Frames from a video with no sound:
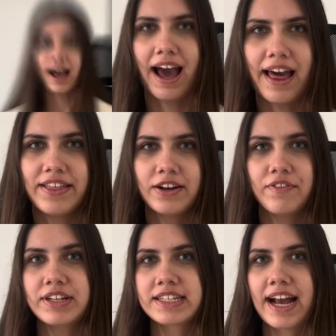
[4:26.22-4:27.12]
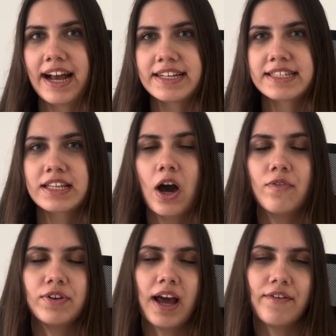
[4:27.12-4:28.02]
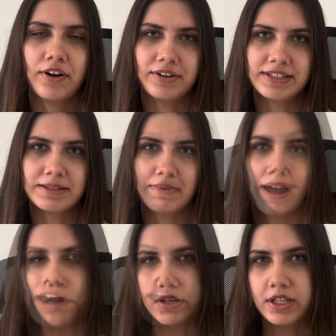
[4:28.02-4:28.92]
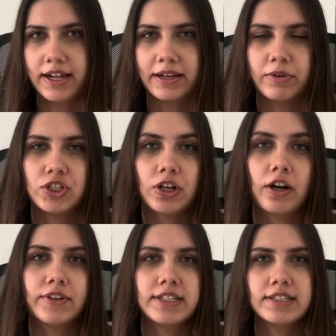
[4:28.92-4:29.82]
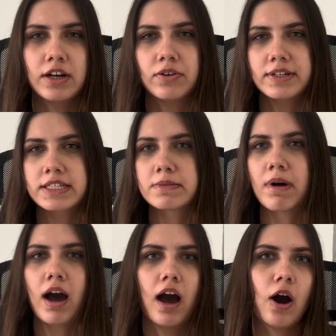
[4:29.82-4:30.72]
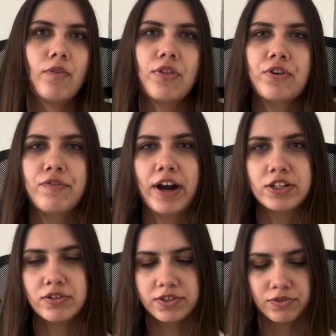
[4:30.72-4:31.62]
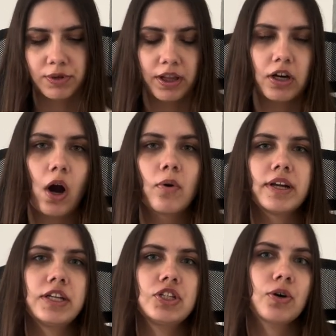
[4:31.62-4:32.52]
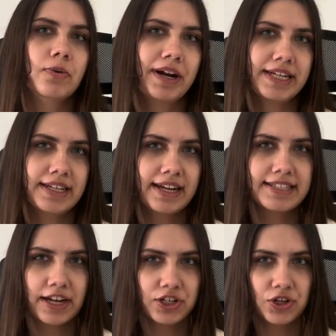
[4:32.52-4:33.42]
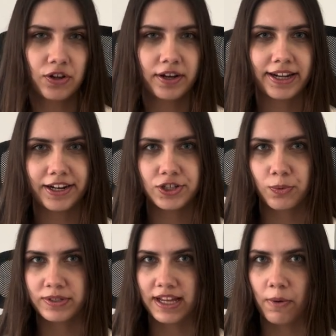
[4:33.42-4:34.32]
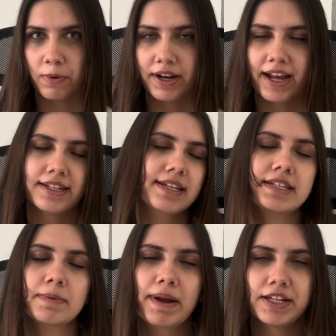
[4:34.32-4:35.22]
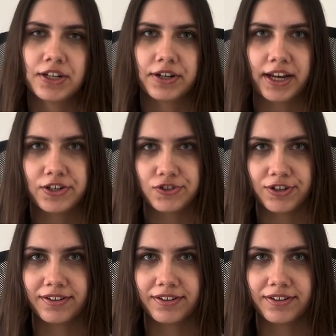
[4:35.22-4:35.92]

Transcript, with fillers: I think confident guys often have charisma, body language, confidence, charisma are often three factors that really go into creating a sexual connection with someone and intimate connection.